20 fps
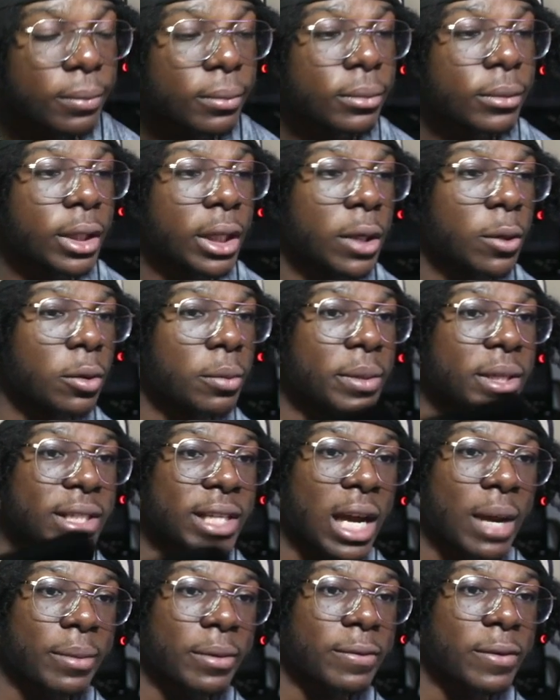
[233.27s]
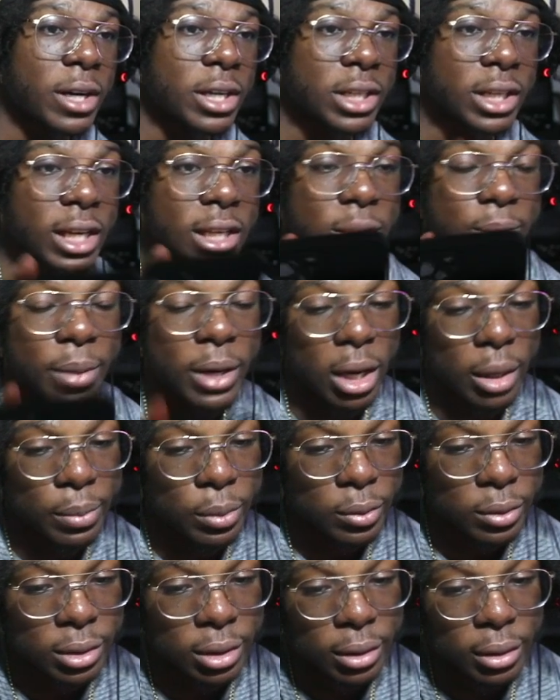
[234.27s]
He would be type advantage against
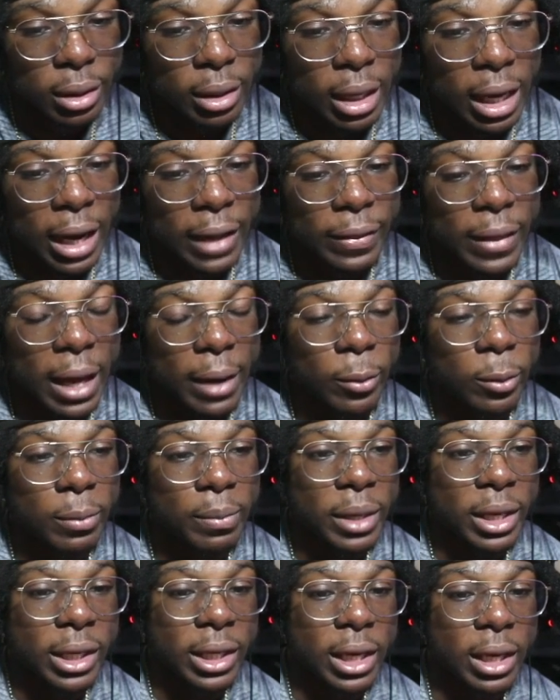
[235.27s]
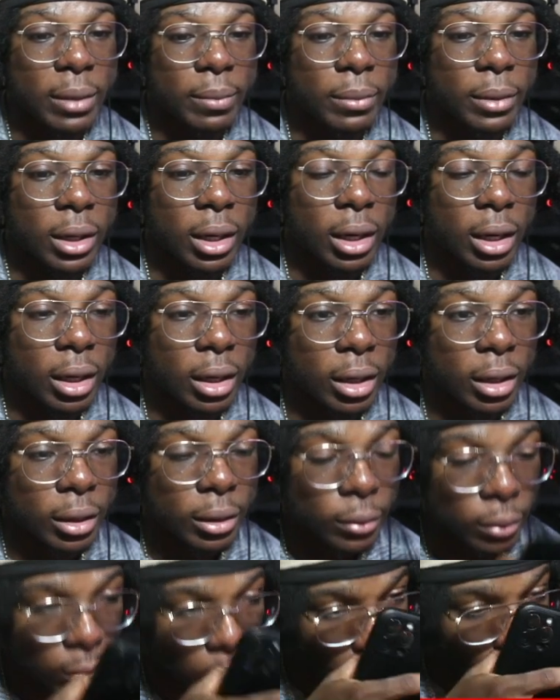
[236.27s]
purples, and that would make him
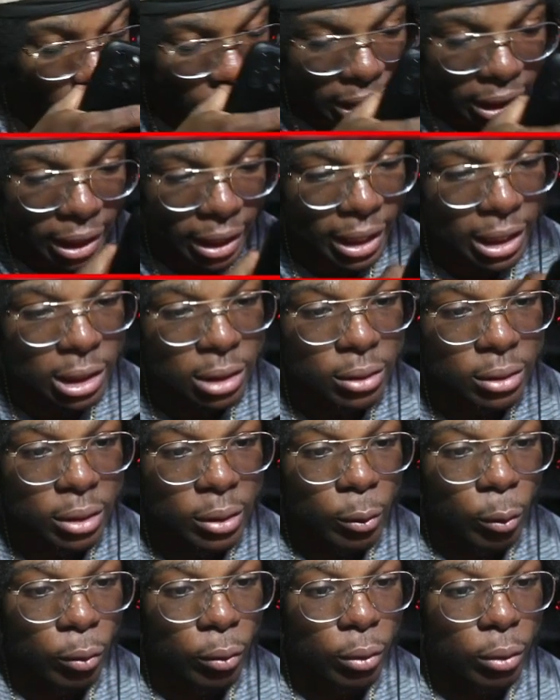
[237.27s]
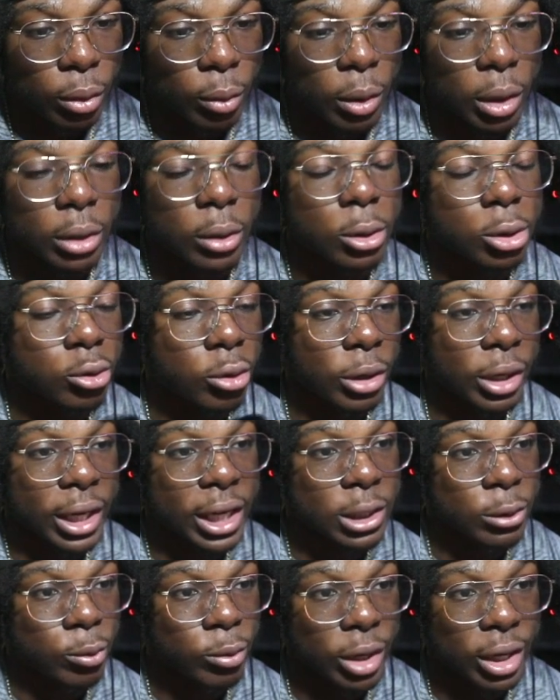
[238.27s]
weak against, or no, strong
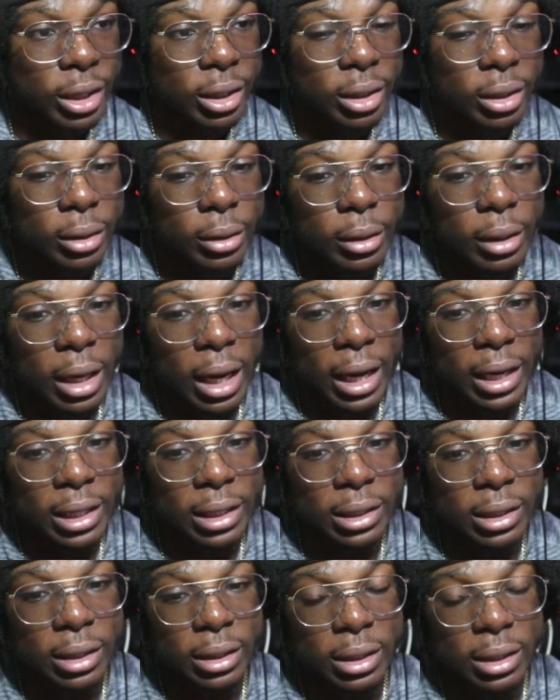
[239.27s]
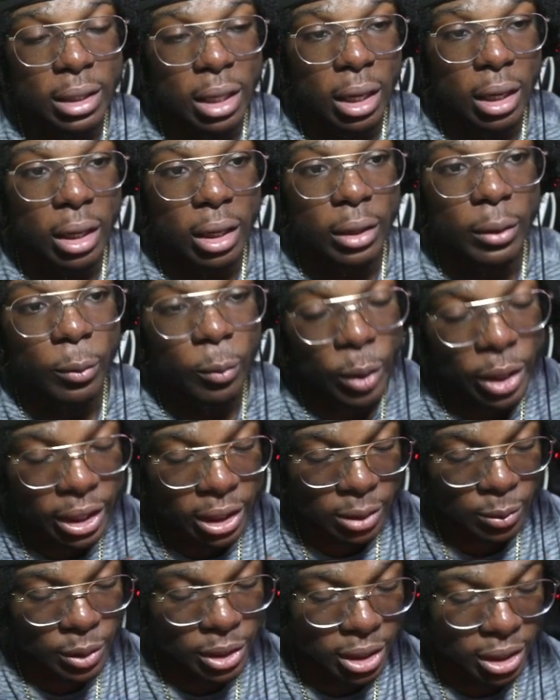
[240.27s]
against red. And then when he
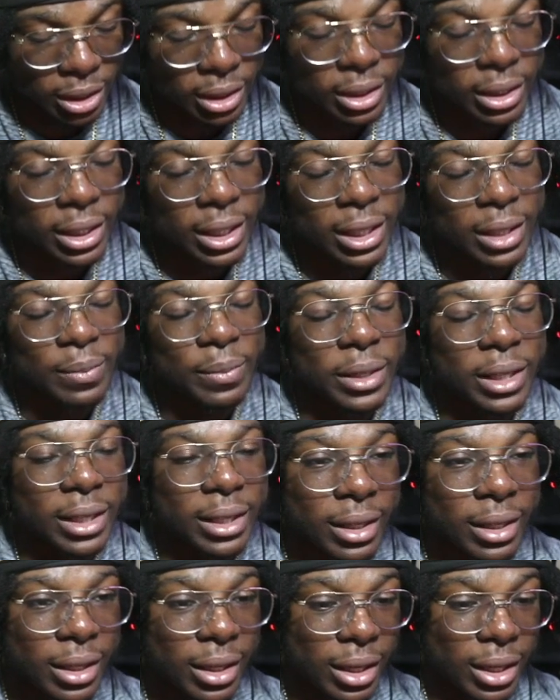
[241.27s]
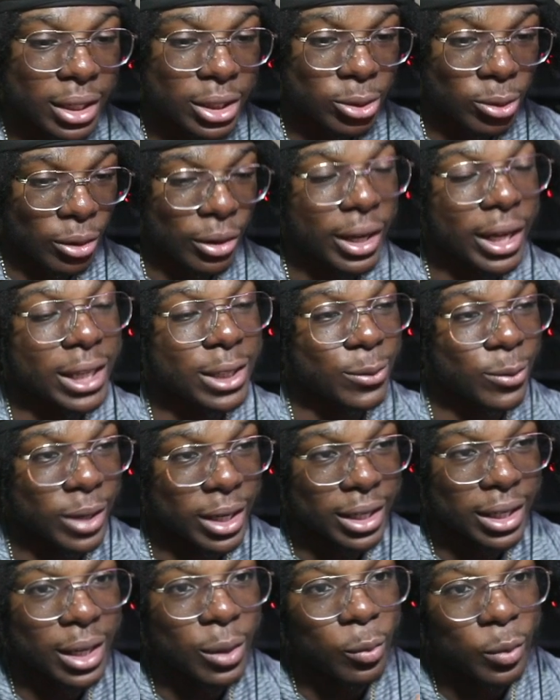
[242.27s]
switches, he'd be strong against red
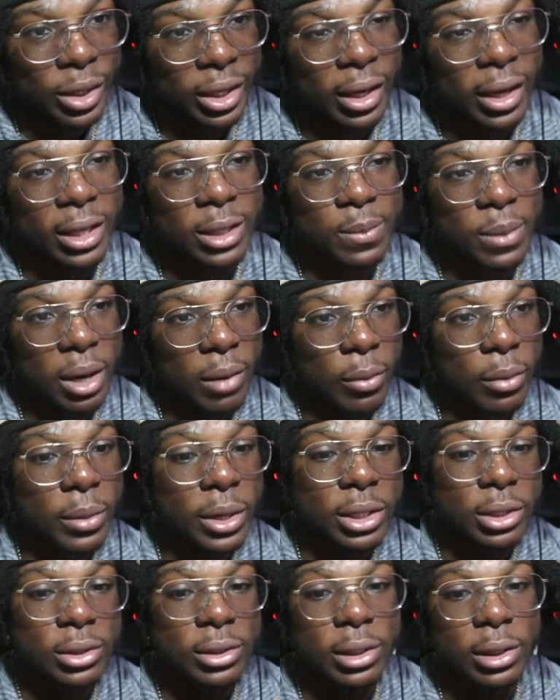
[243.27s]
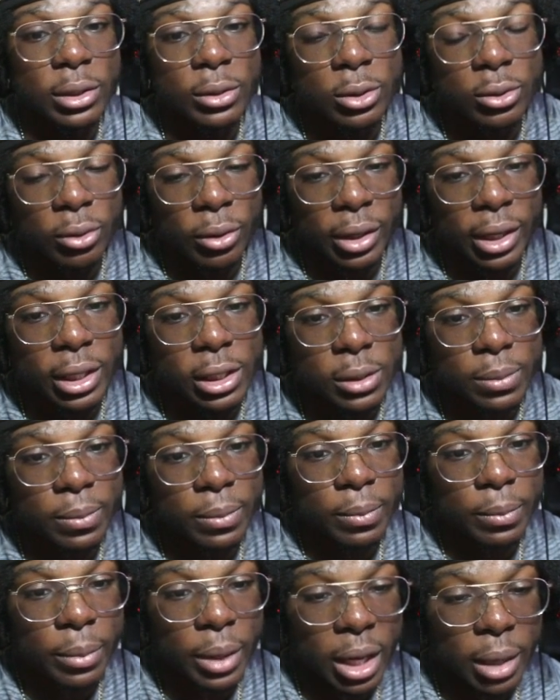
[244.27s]
and weak against purple, but he's usually strong against
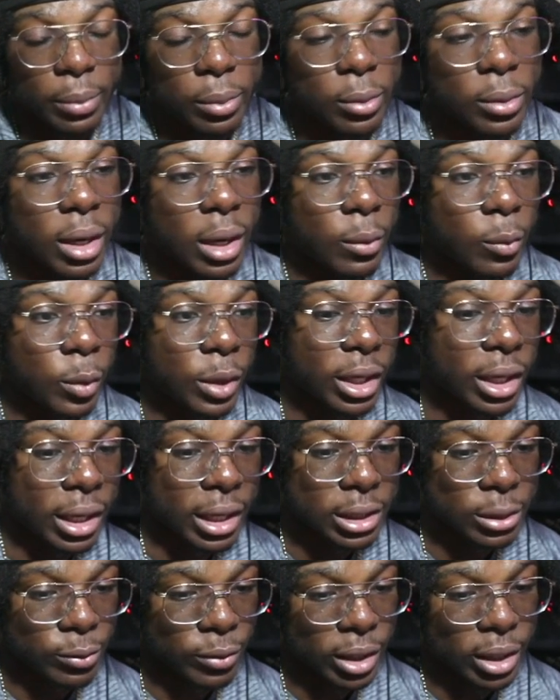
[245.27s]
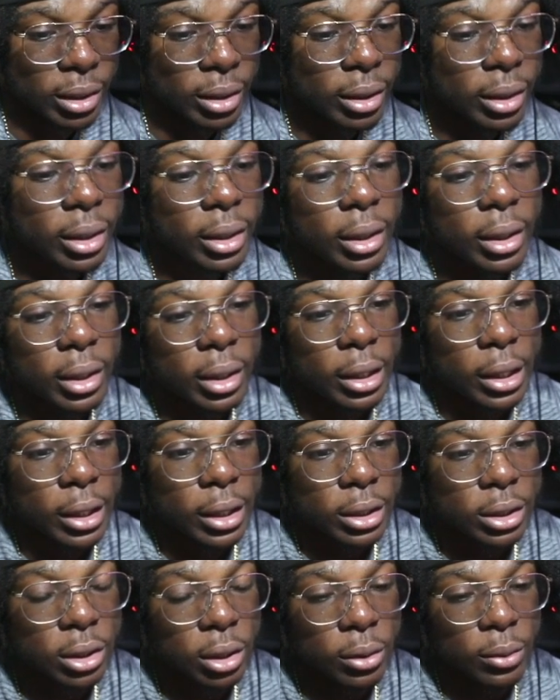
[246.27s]
purple and weak against red.
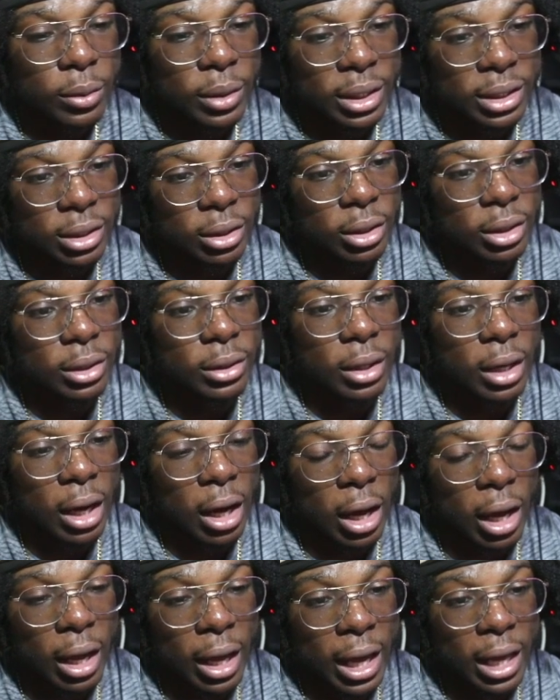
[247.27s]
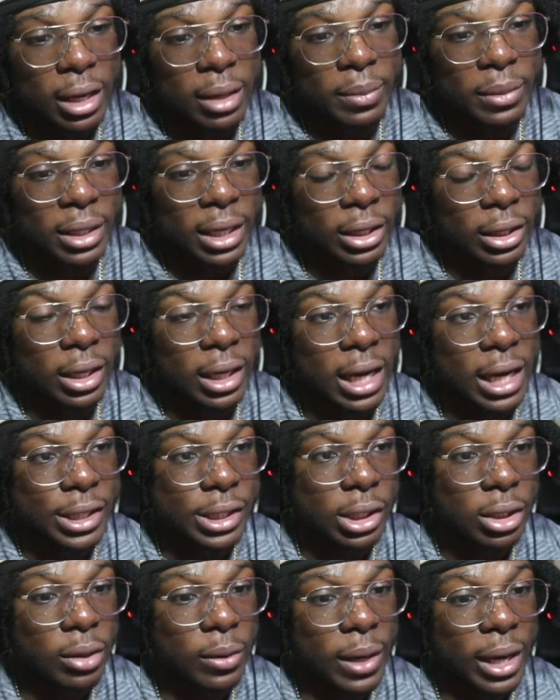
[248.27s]
So it's a good element that you can actually
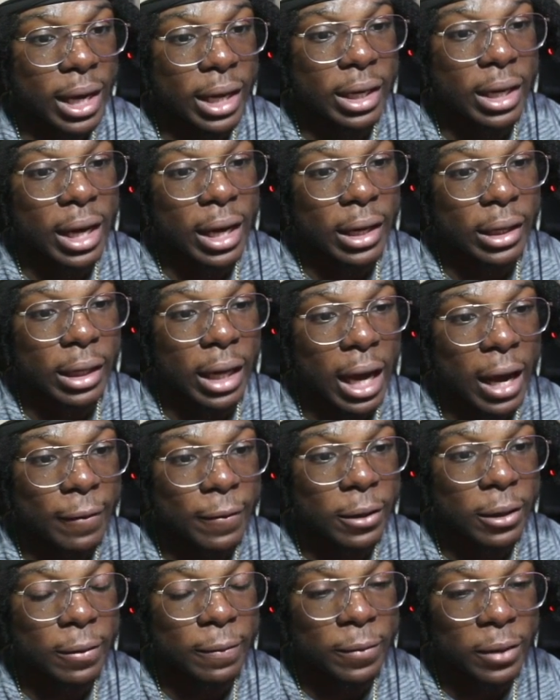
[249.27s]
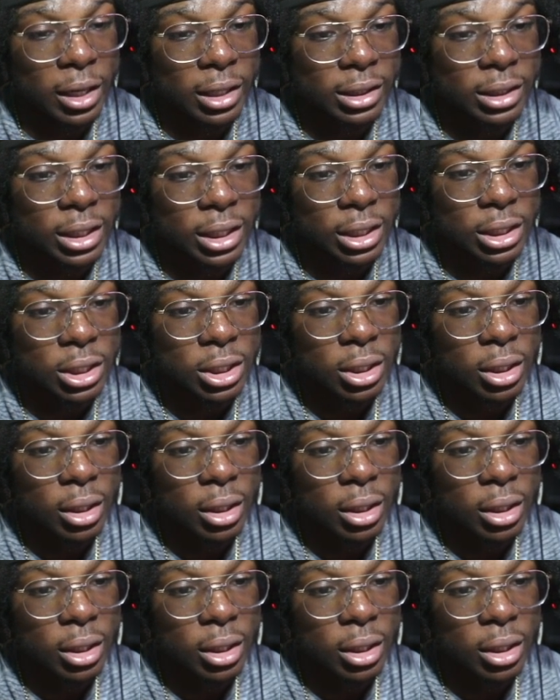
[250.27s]
go ahead and have an advantage